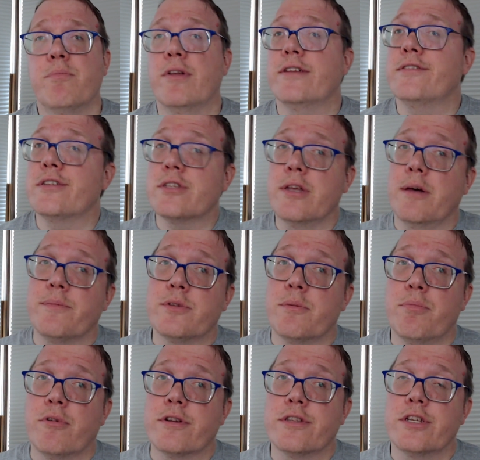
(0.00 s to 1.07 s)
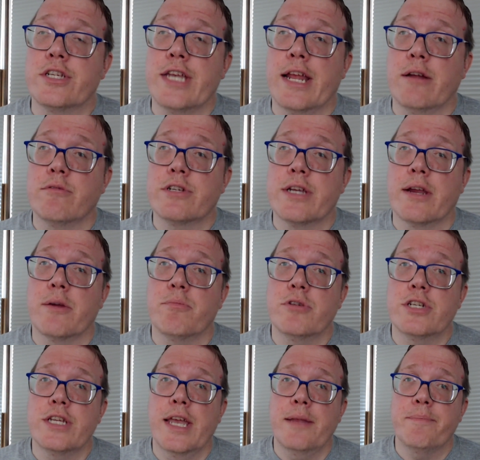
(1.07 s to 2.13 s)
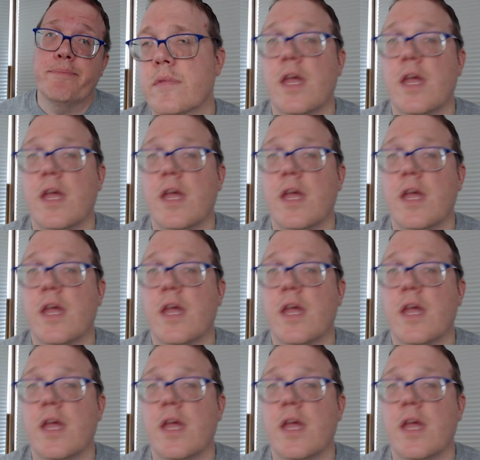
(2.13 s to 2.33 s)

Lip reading: Plus, it helps support the channel, which I appreciate.